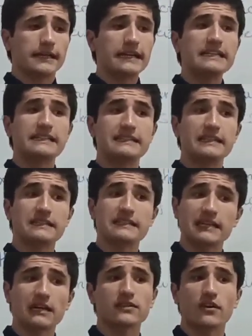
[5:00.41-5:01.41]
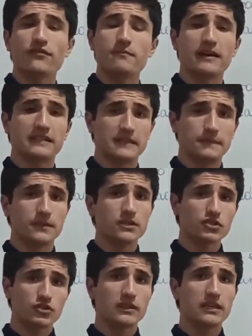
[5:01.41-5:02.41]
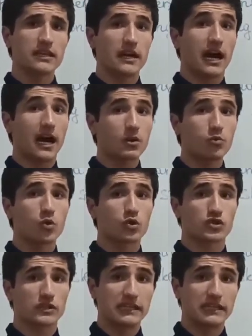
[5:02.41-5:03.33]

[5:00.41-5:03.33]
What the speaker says: is the start of my speech today. I was